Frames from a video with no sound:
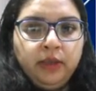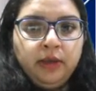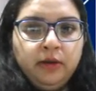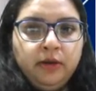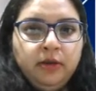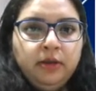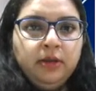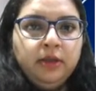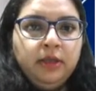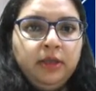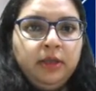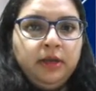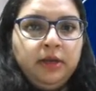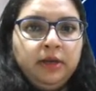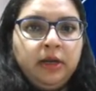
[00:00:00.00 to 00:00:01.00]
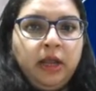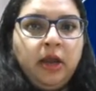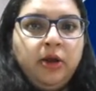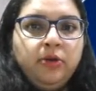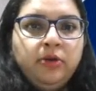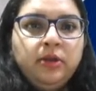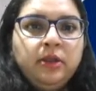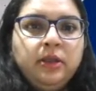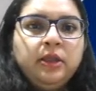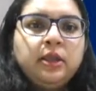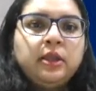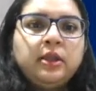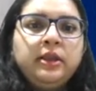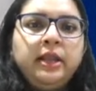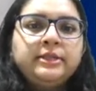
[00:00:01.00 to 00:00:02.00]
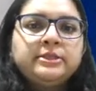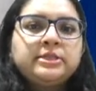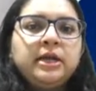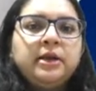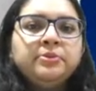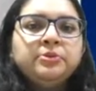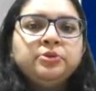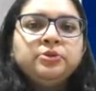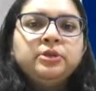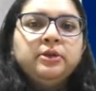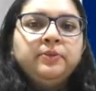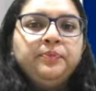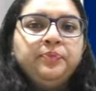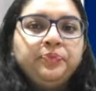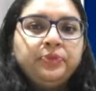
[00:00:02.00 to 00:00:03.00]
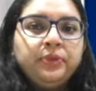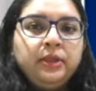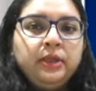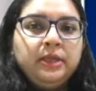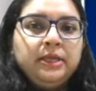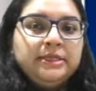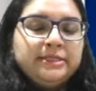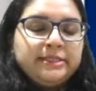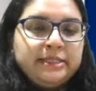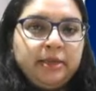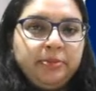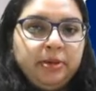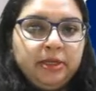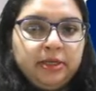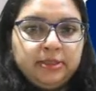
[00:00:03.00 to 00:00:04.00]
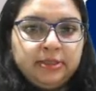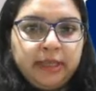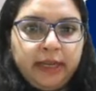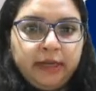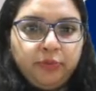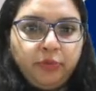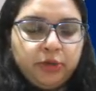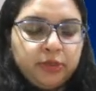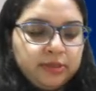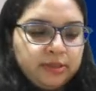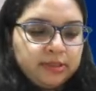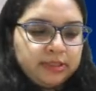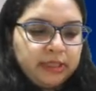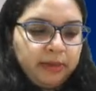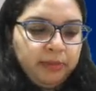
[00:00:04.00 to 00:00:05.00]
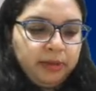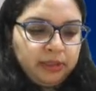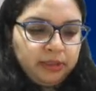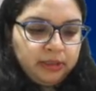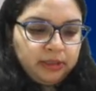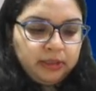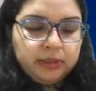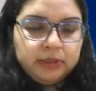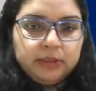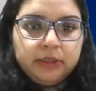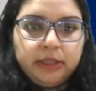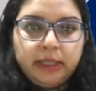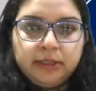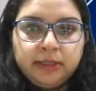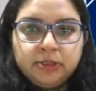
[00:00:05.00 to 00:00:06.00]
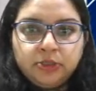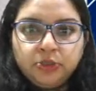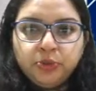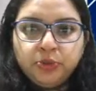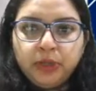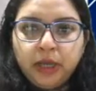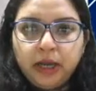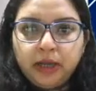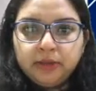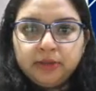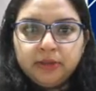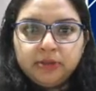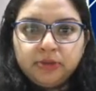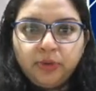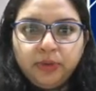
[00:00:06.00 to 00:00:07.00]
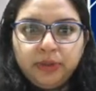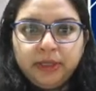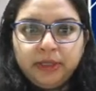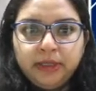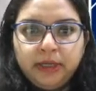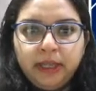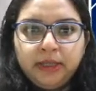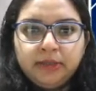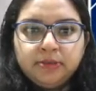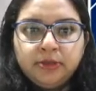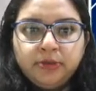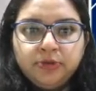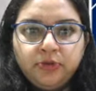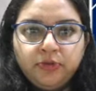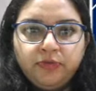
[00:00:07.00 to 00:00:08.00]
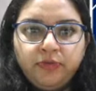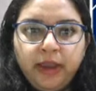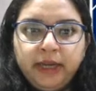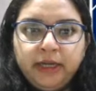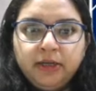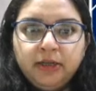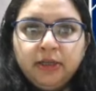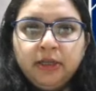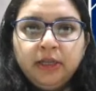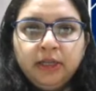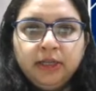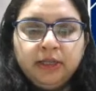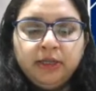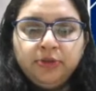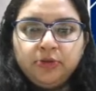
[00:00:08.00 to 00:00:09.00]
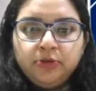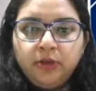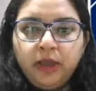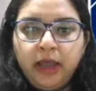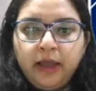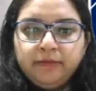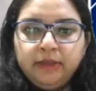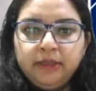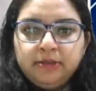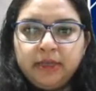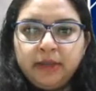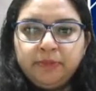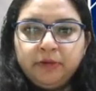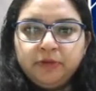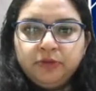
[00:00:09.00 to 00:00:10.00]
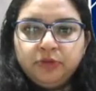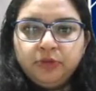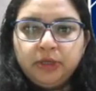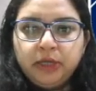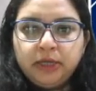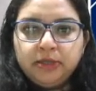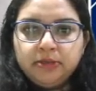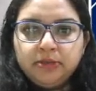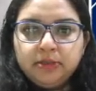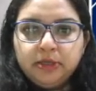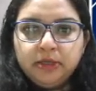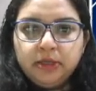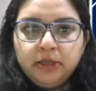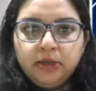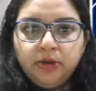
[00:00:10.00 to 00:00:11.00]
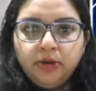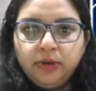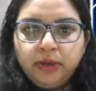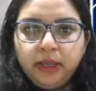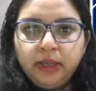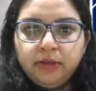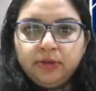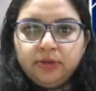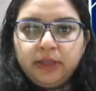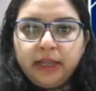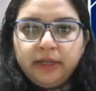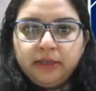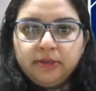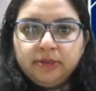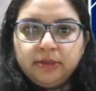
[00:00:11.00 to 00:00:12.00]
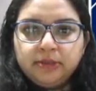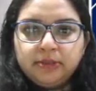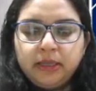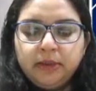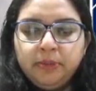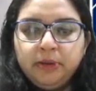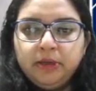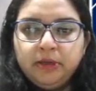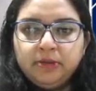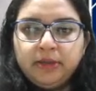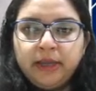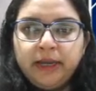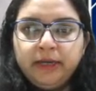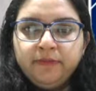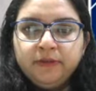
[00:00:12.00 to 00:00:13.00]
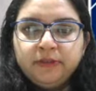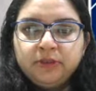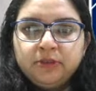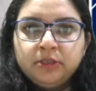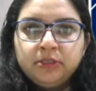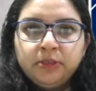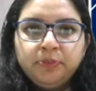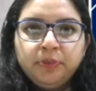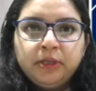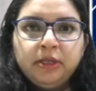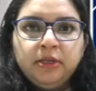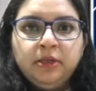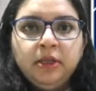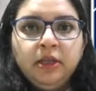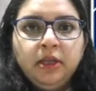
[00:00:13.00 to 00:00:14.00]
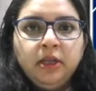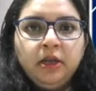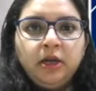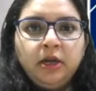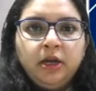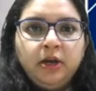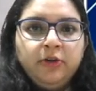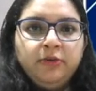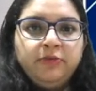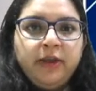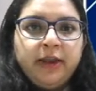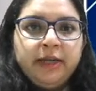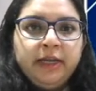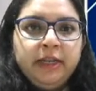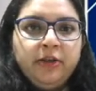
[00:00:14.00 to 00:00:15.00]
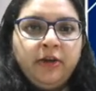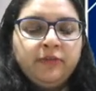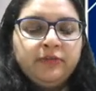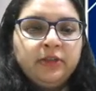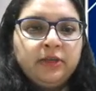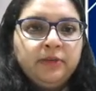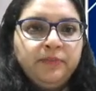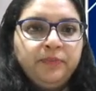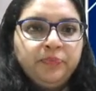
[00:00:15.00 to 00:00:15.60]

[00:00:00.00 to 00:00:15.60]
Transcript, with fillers: here. Now let's come to the scimitar sign. What is a scimitar? This chuda, this olden days they used to fight, they used to have these type of chudas. Okay, so that is the scimitar sign, which is a typical uh, finding of the